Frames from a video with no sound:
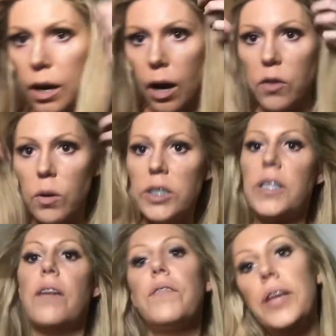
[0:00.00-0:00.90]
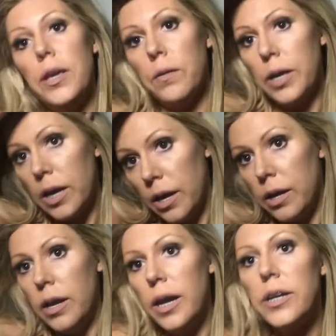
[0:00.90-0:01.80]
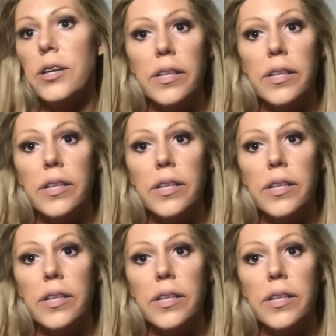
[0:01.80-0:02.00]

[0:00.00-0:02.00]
I was watching that video again, and